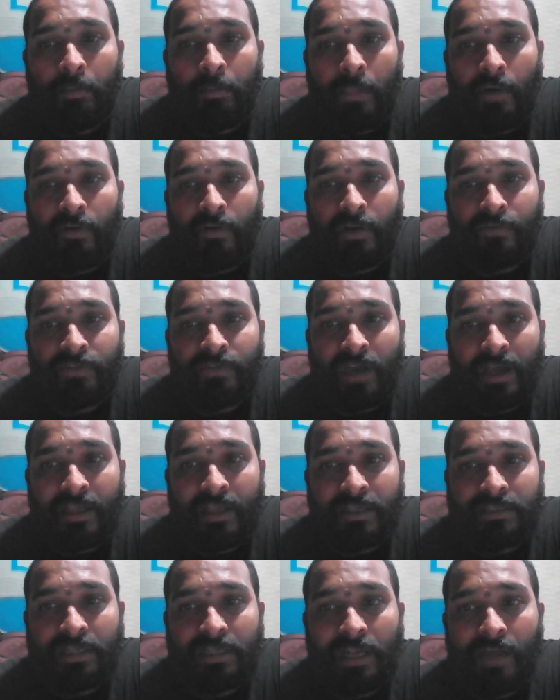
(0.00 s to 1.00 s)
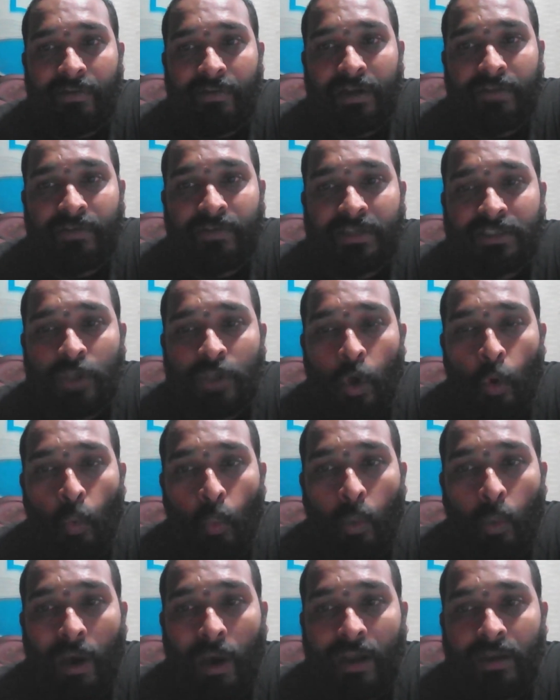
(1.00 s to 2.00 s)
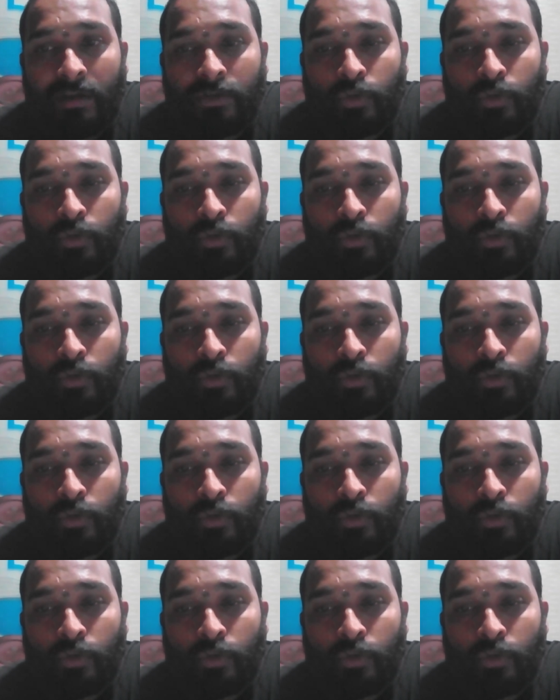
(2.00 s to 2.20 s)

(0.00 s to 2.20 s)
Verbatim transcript: Power of the highest derivative is 1.